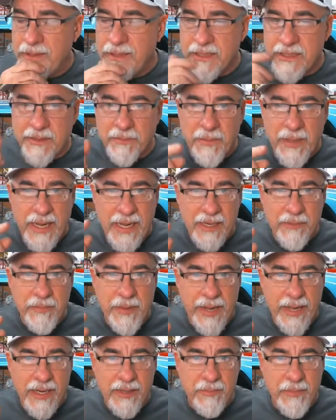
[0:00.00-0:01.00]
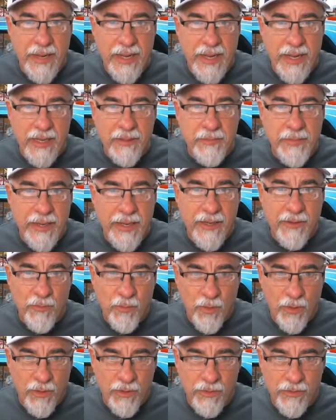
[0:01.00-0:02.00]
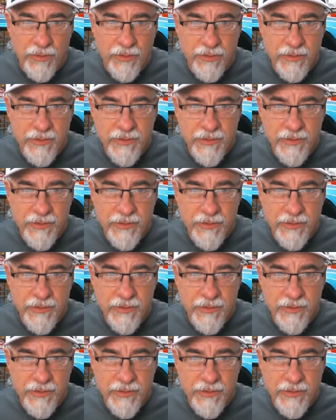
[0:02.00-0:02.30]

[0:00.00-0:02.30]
It's a Mad, Mad, Mad, Mad World.